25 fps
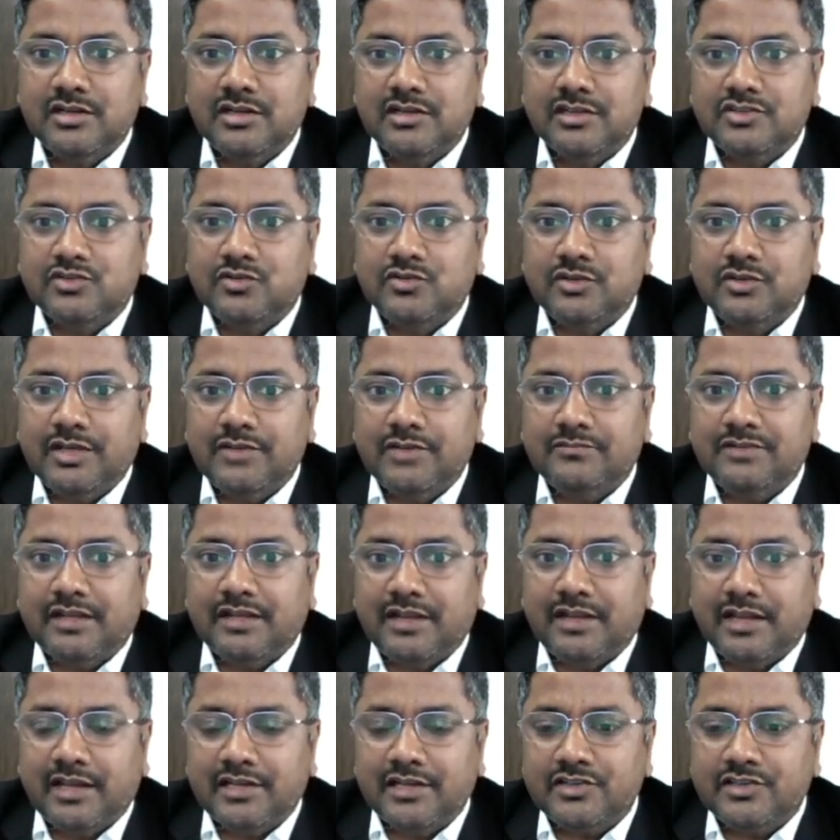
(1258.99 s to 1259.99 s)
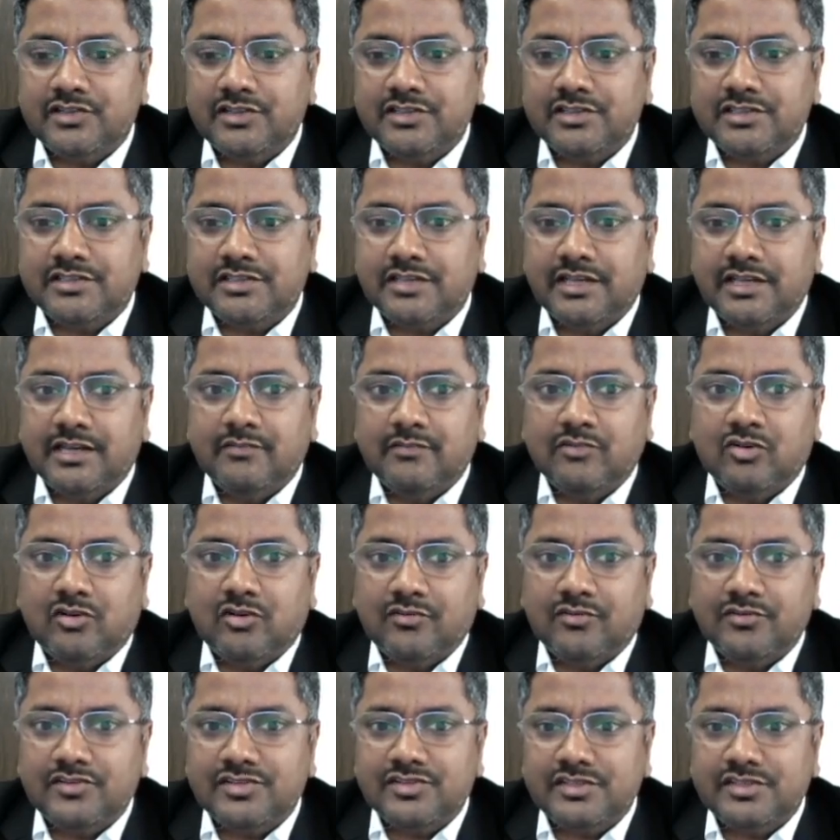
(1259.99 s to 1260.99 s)
So if the reaction is same,
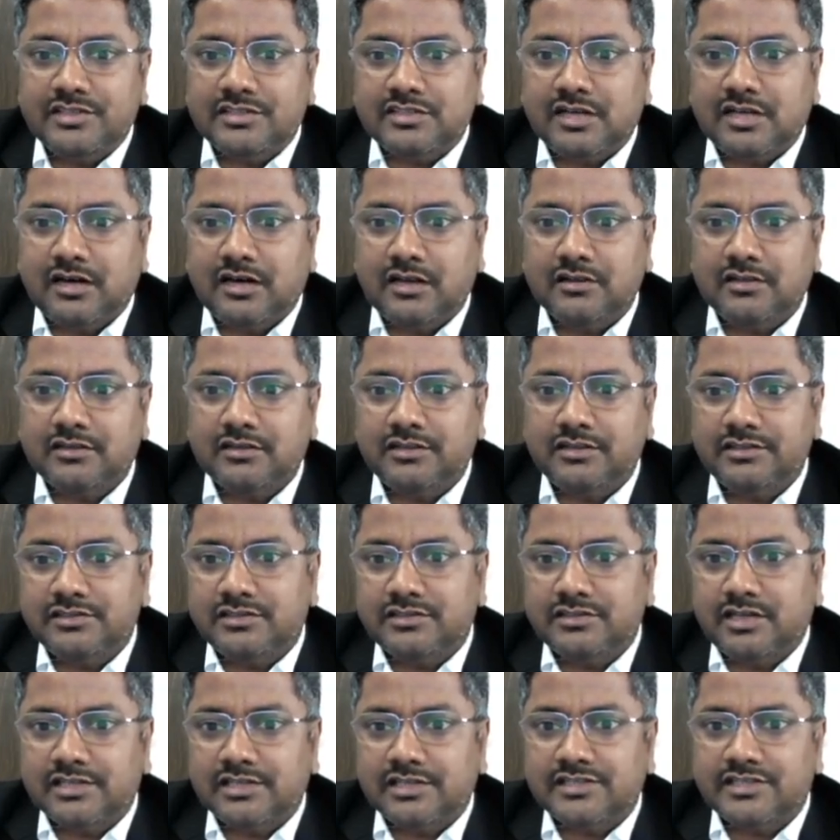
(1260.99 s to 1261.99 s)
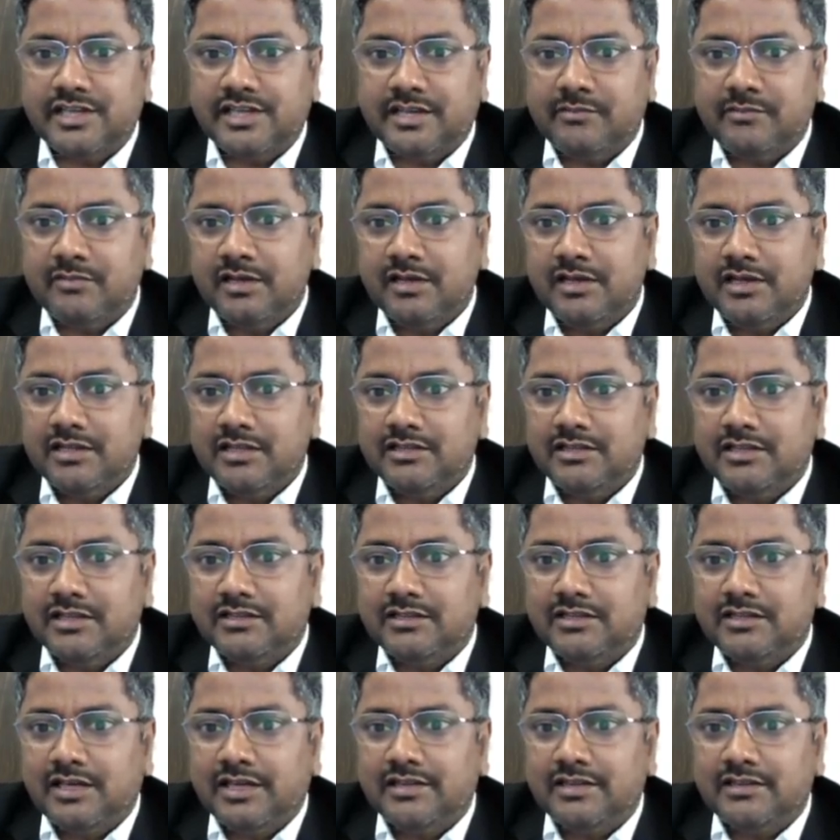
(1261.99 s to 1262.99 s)
coefficients, all things are same, then
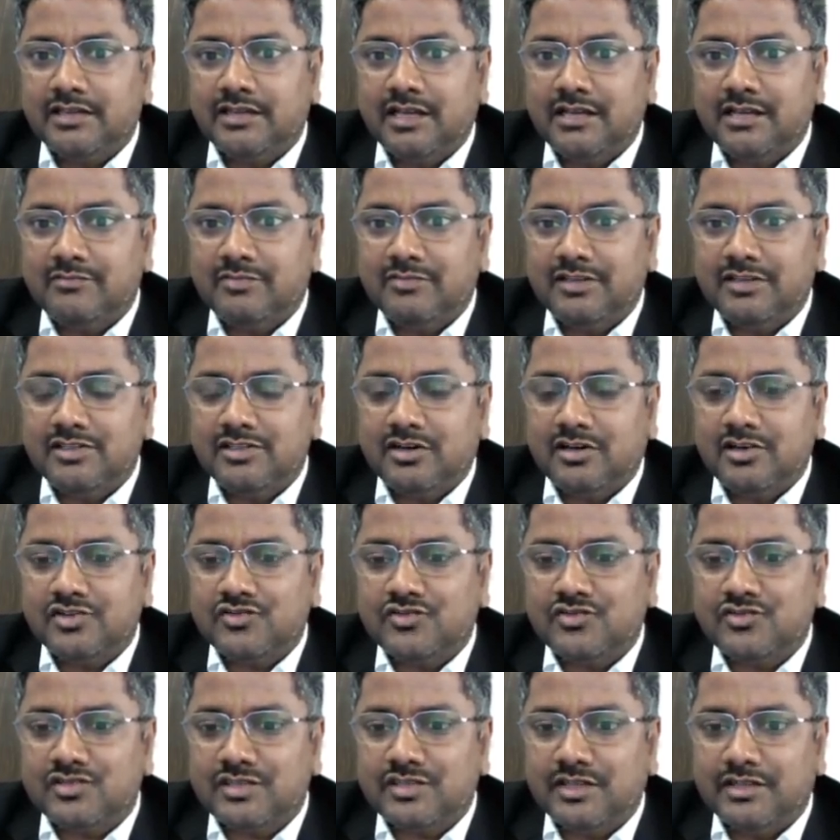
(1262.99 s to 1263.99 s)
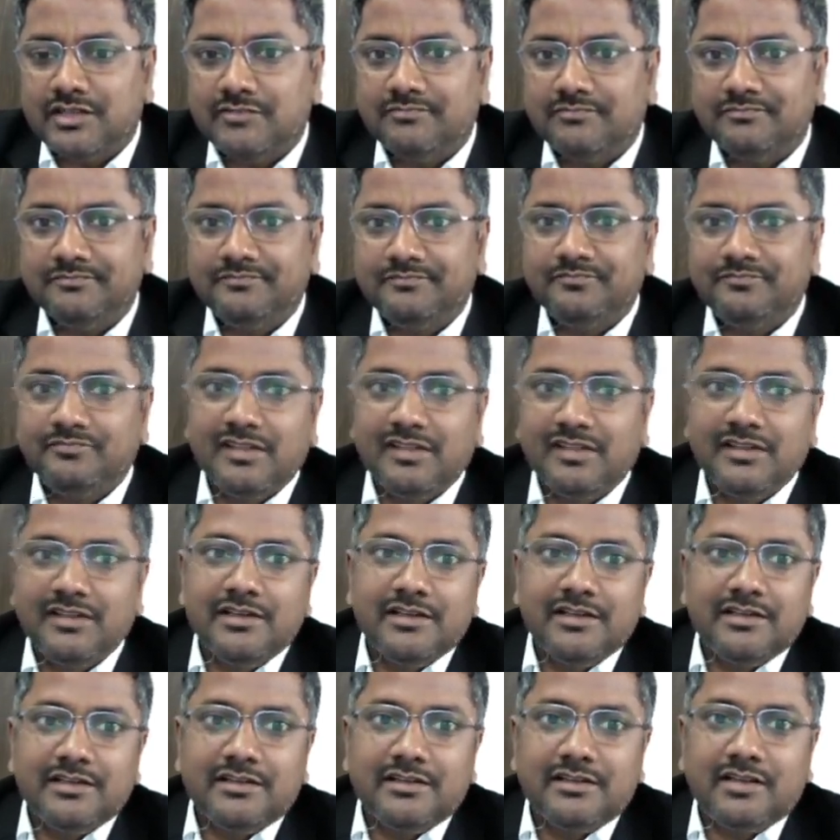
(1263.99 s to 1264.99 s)
the enthalpy is also same.
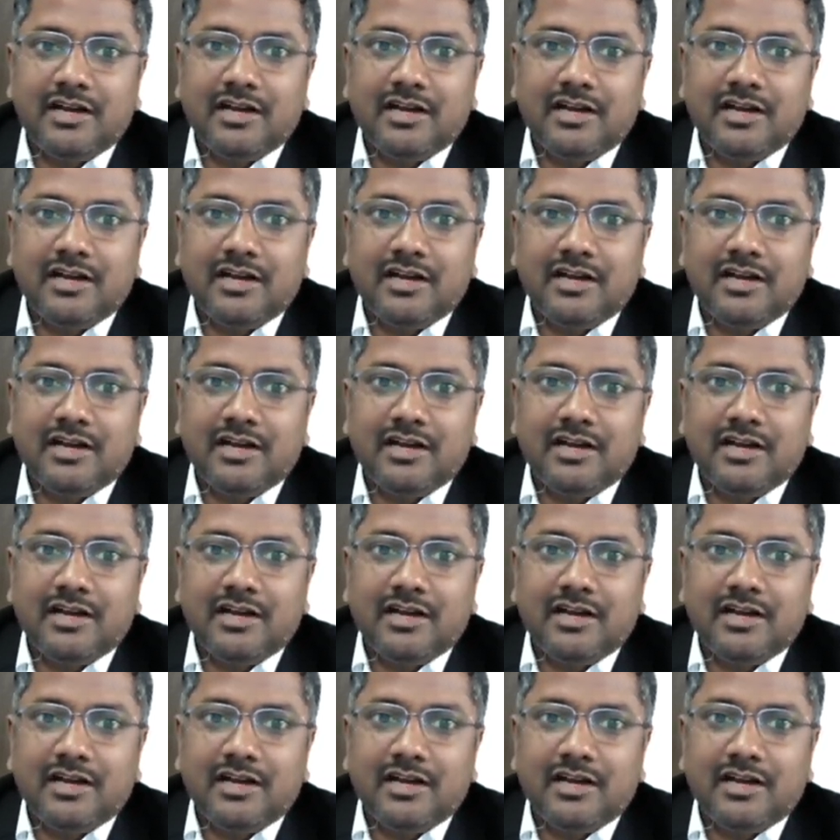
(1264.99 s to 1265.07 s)
Now